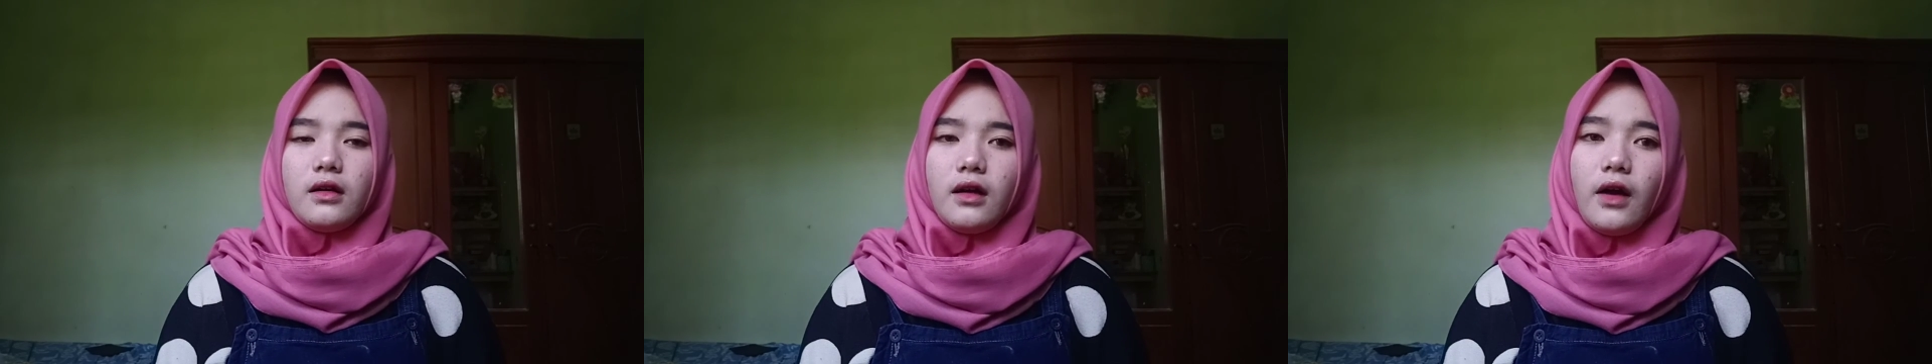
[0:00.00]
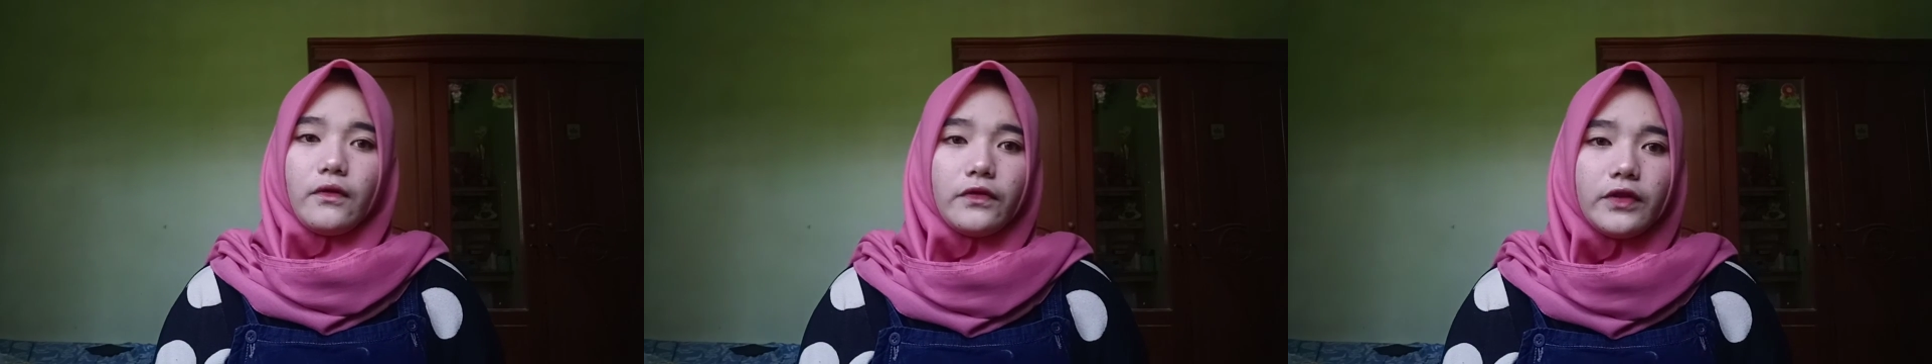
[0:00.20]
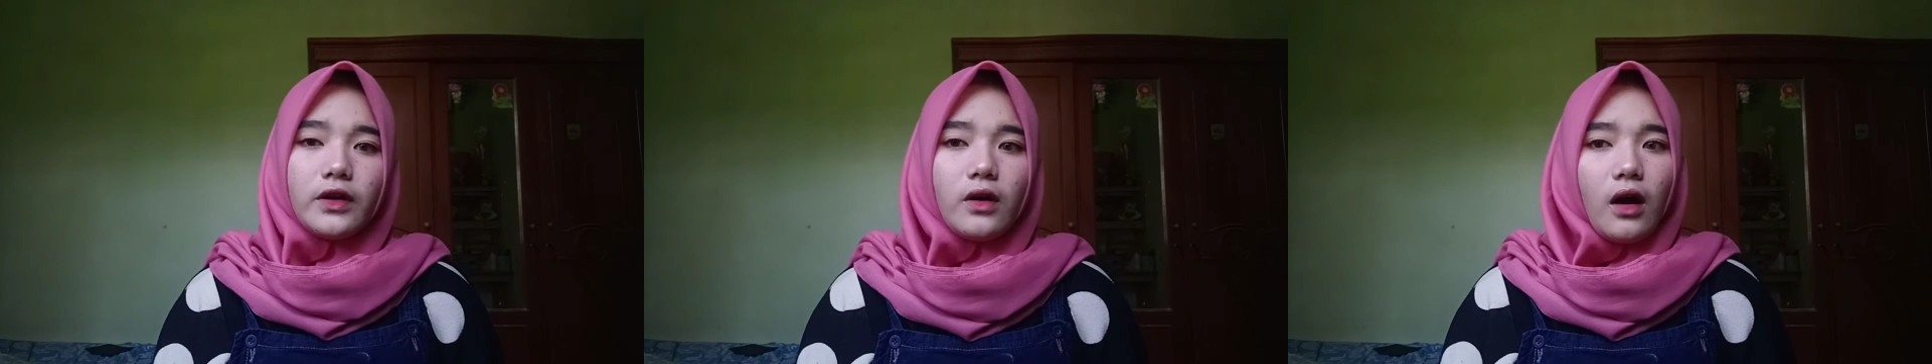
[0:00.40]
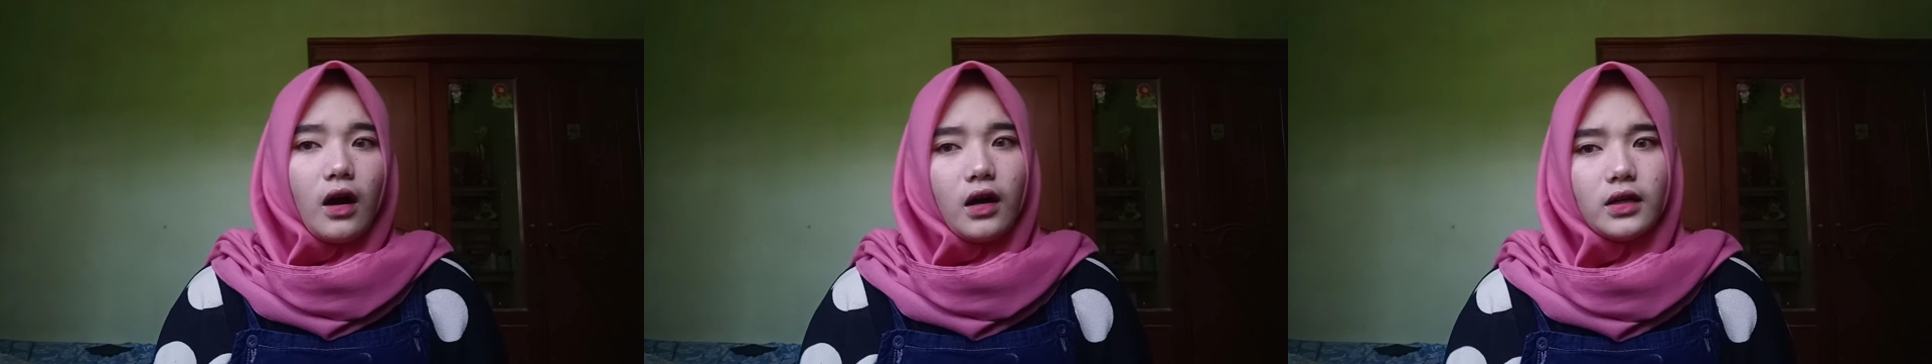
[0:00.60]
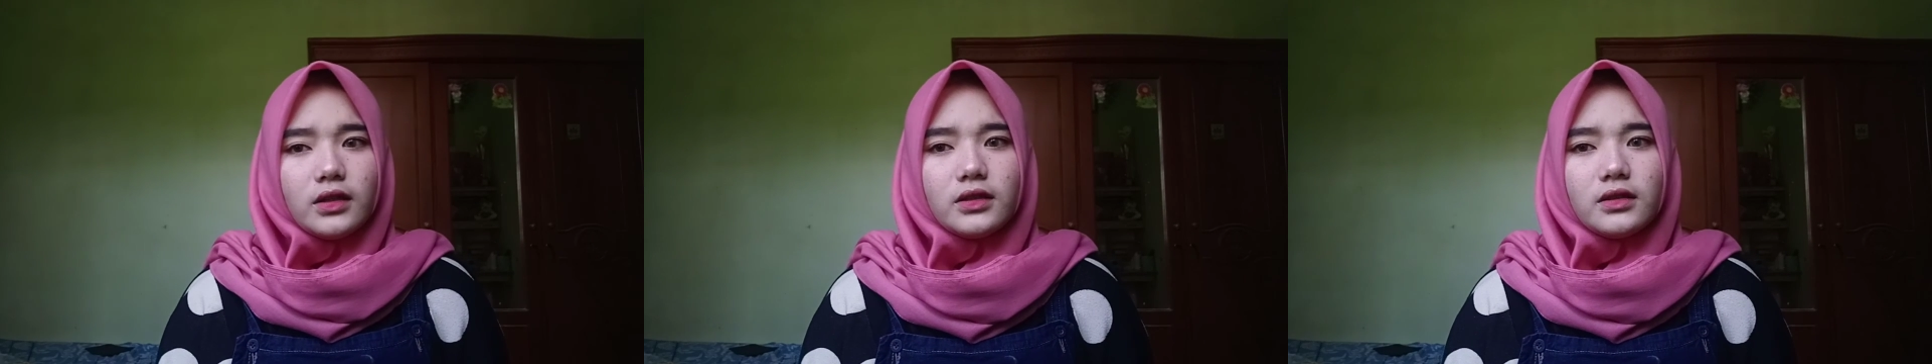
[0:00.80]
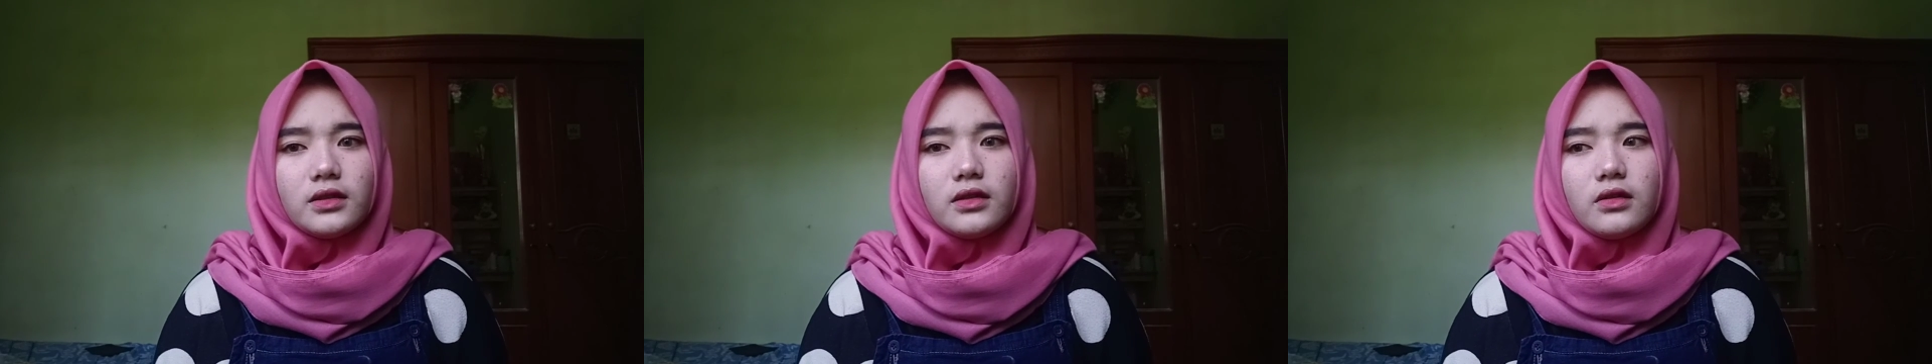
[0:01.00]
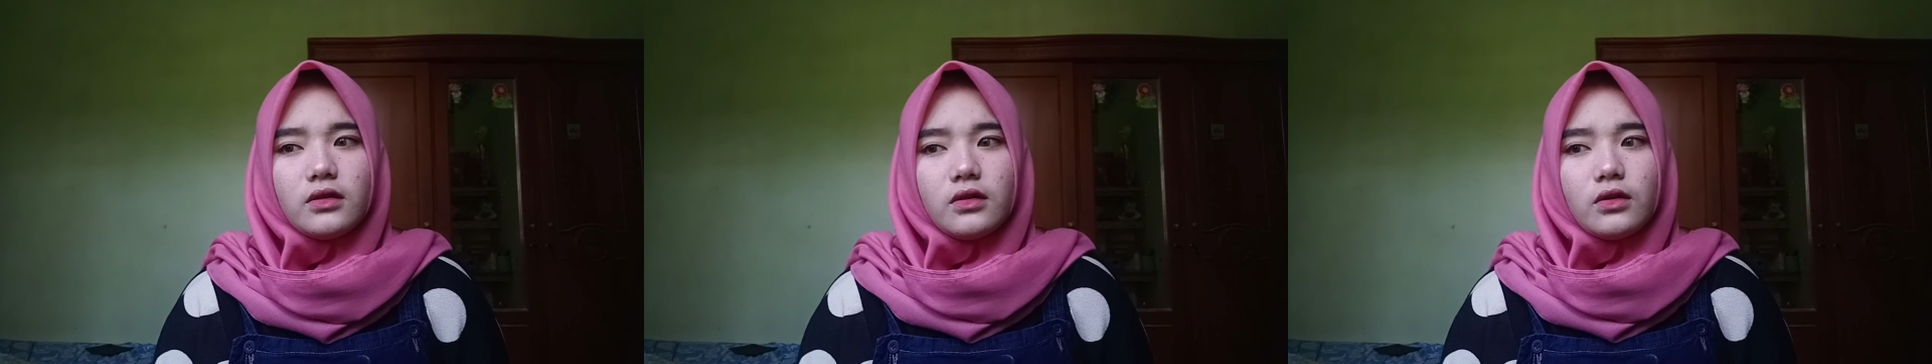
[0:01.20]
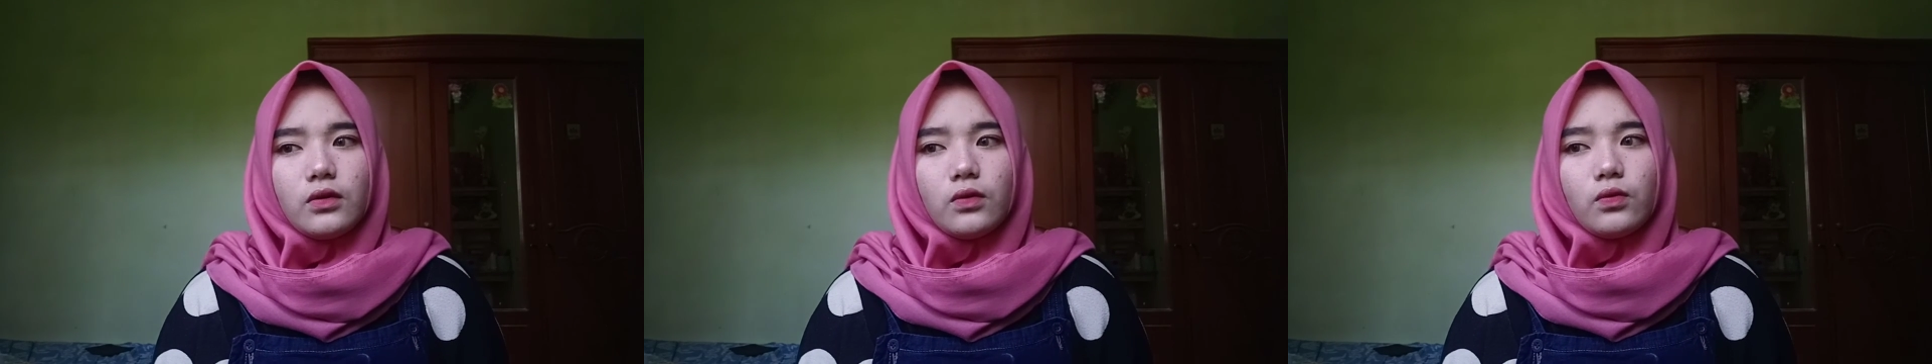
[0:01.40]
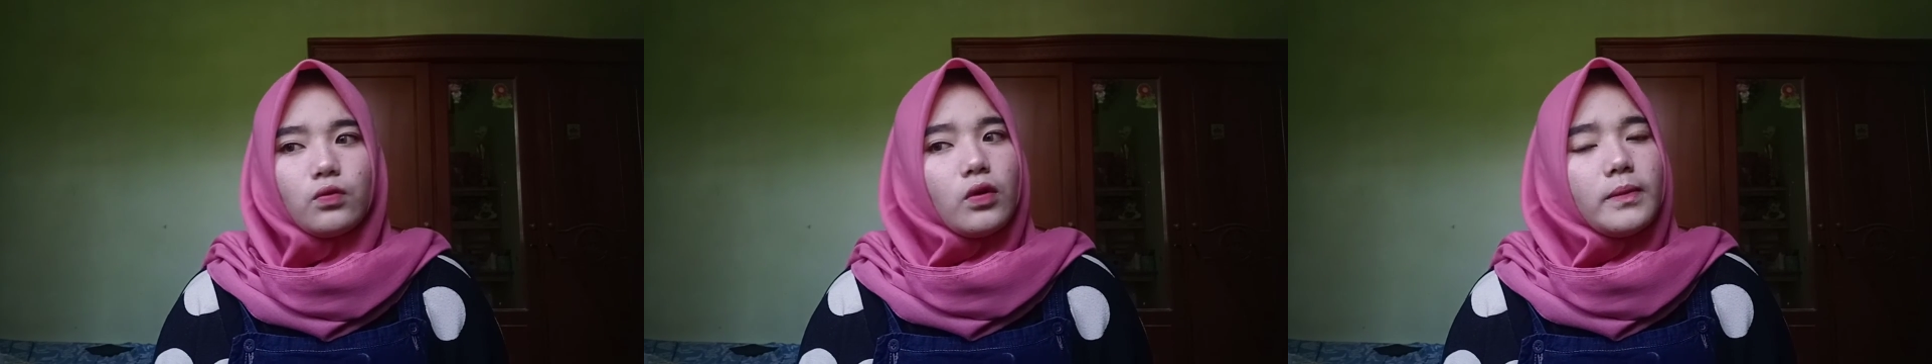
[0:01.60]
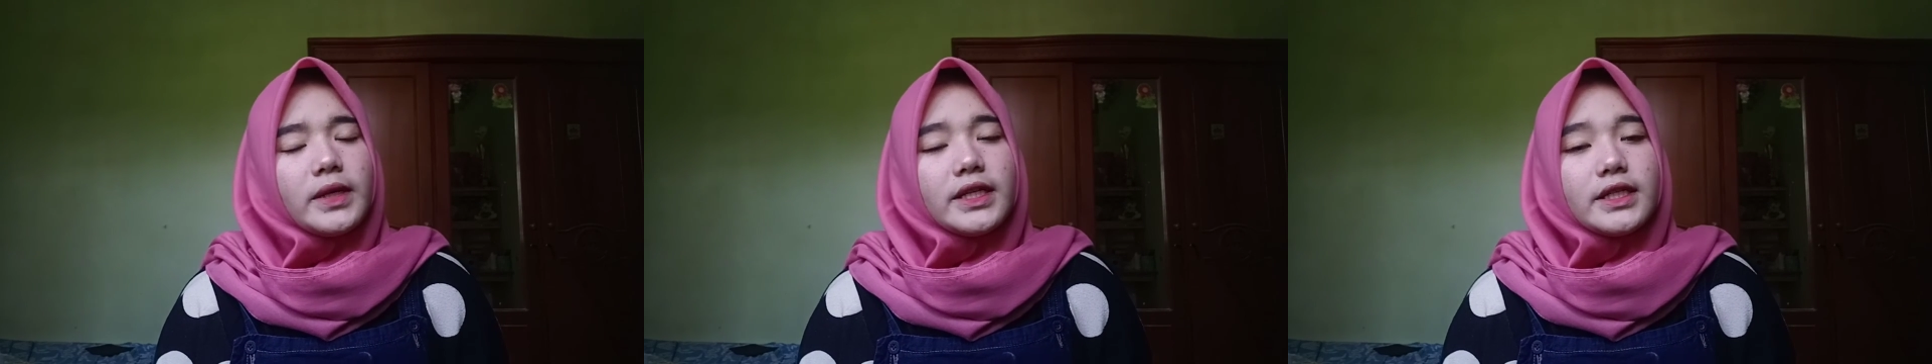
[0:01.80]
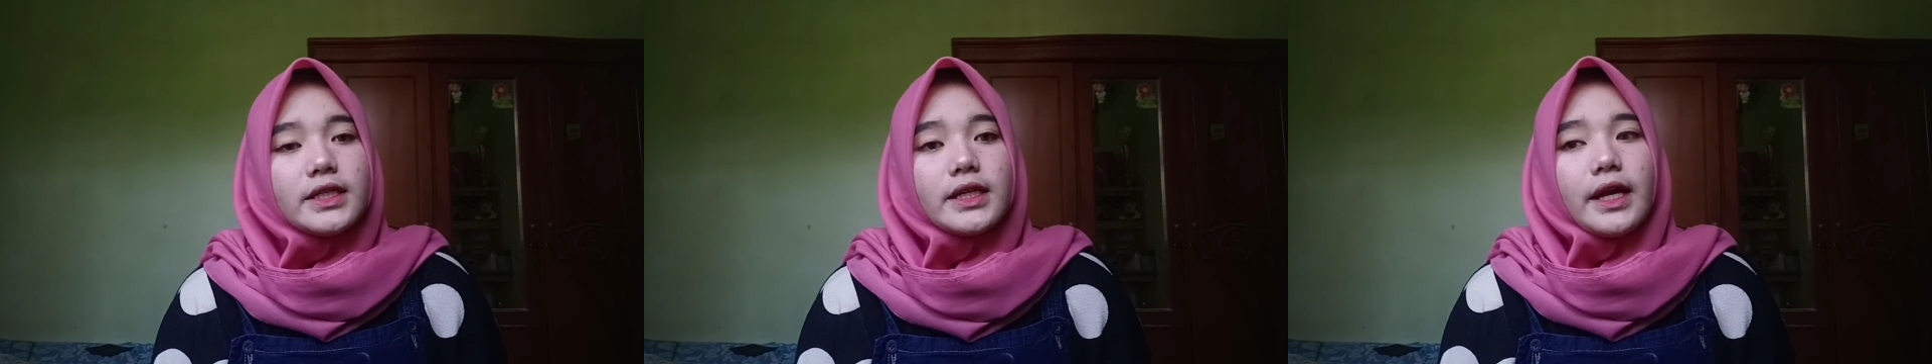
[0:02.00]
After all, women's